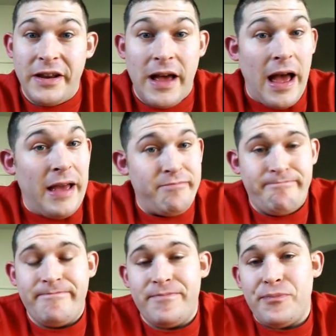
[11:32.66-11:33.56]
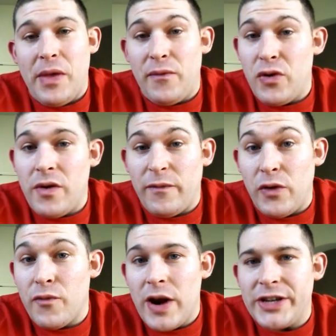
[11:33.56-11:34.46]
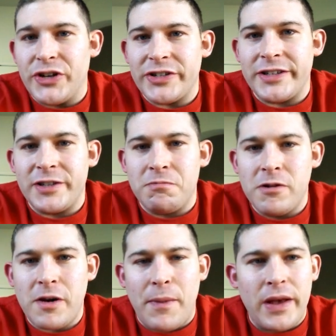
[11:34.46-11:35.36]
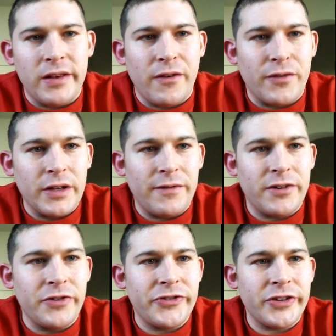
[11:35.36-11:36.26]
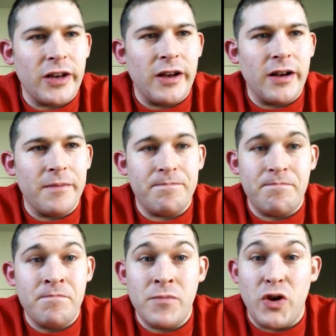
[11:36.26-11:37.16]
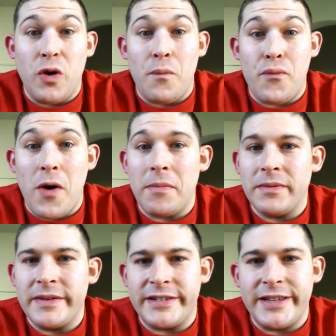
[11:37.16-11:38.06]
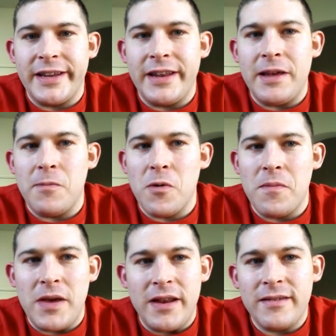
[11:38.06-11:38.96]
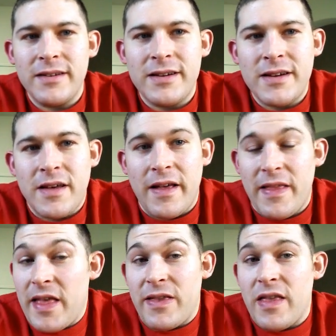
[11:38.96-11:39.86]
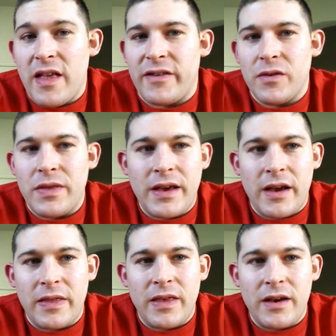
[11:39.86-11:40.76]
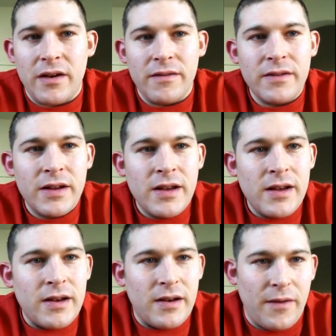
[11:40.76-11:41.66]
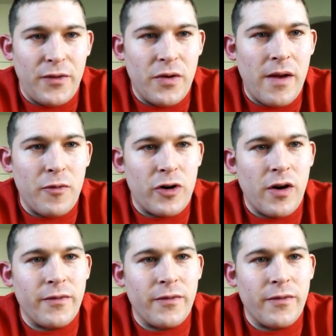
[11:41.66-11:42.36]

If you've read Justin's book, Paleo for Lifters, you could probably stand to eat more meat. That's the only thing I could think of, if you're not recovering that well.